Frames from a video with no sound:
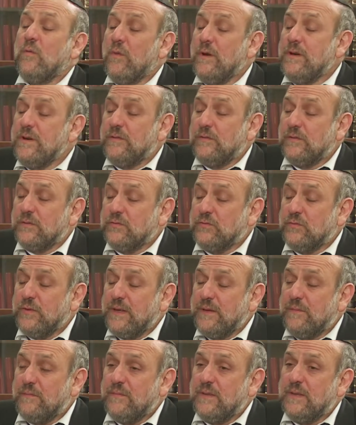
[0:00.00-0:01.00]
wonderful
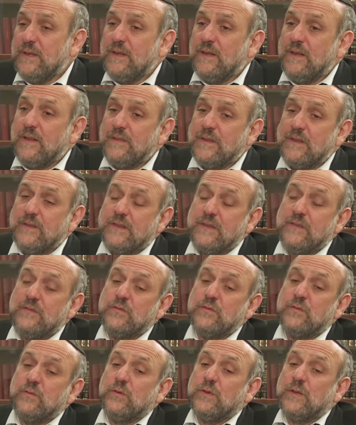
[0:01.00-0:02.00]
dream that this
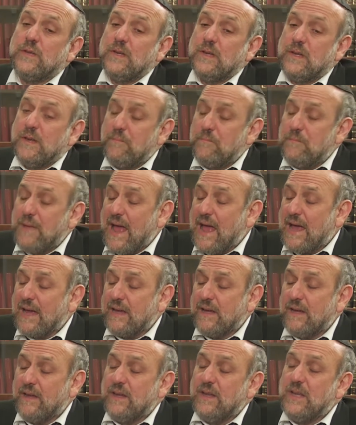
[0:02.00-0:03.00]
shul could come back
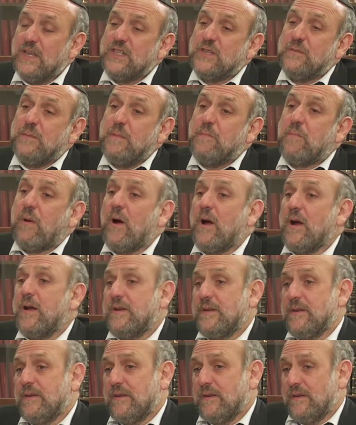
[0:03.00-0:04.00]
to be part
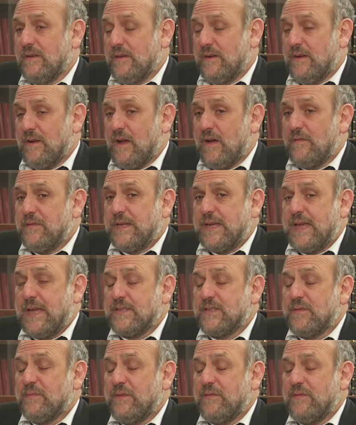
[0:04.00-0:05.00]
of the
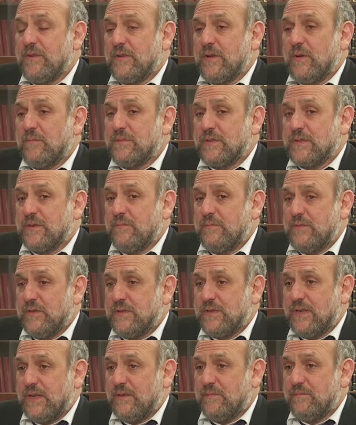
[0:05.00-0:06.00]
Kesselman Radomsko
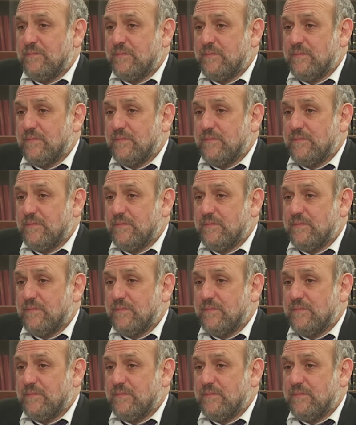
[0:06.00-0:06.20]
Museum.